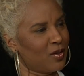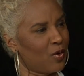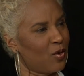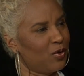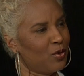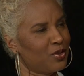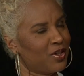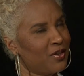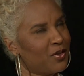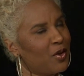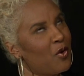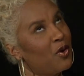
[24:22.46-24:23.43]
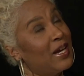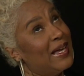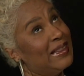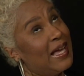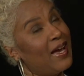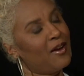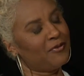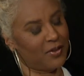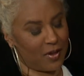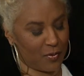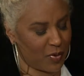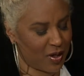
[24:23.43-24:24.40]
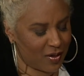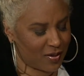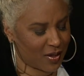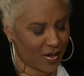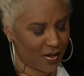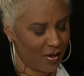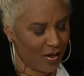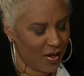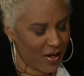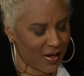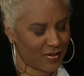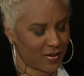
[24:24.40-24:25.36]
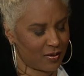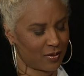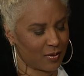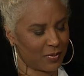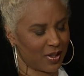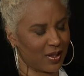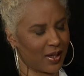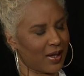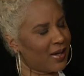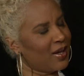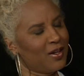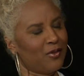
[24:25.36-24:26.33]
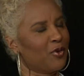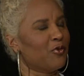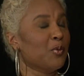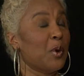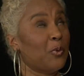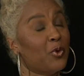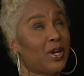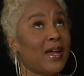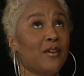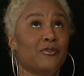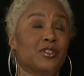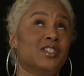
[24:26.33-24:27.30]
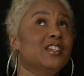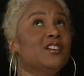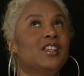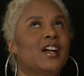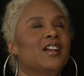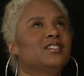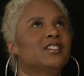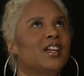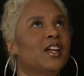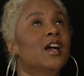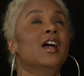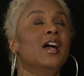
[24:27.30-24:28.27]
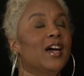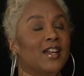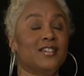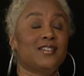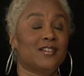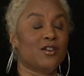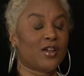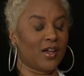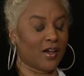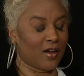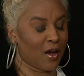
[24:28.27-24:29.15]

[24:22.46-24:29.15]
all those years ago, and I laughed then because I said something like, I can't even remember what I had for dinner last night, and I still can't.